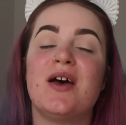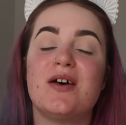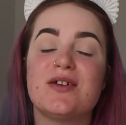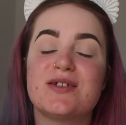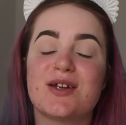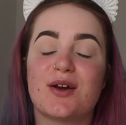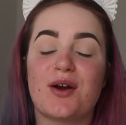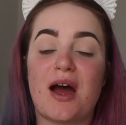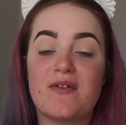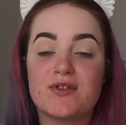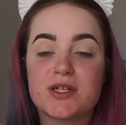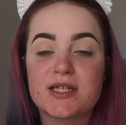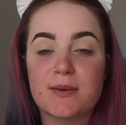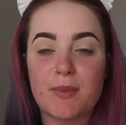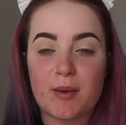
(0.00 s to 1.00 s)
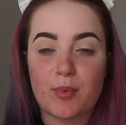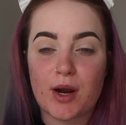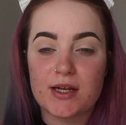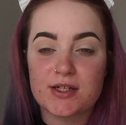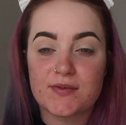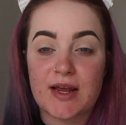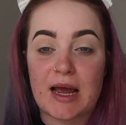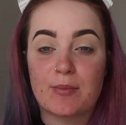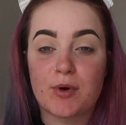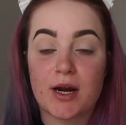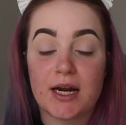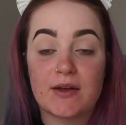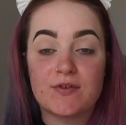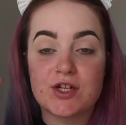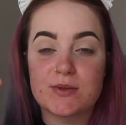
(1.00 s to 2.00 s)
So I've just done my brows off camera and
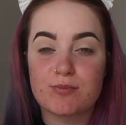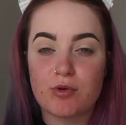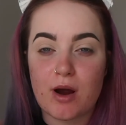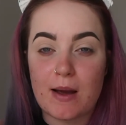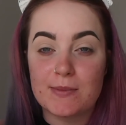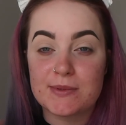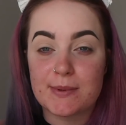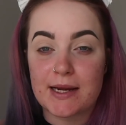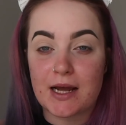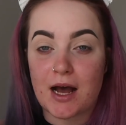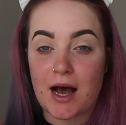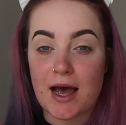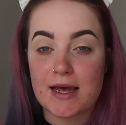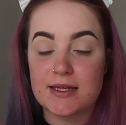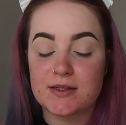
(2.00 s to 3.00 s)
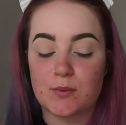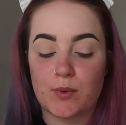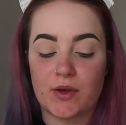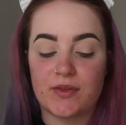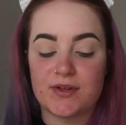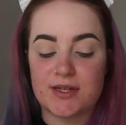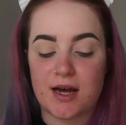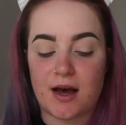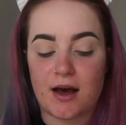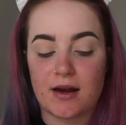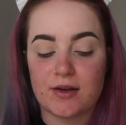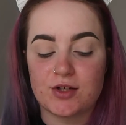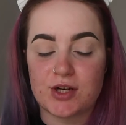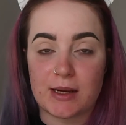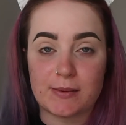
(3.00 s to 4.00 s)
I've just primed my eyes with
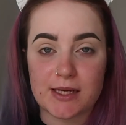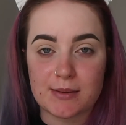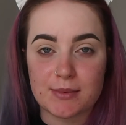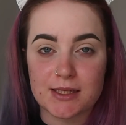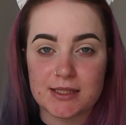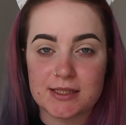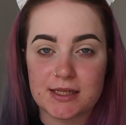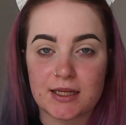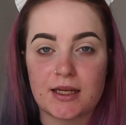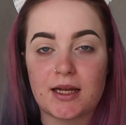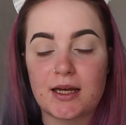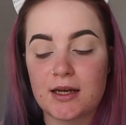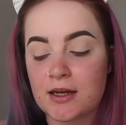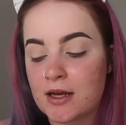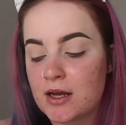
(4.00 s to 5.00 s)
Tarte Shape Tape Concealer.